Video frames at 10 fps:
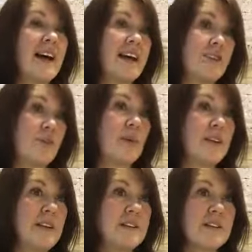at doing
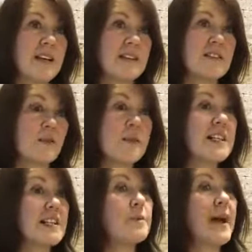these things, so we'd
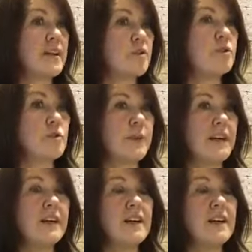expect you to be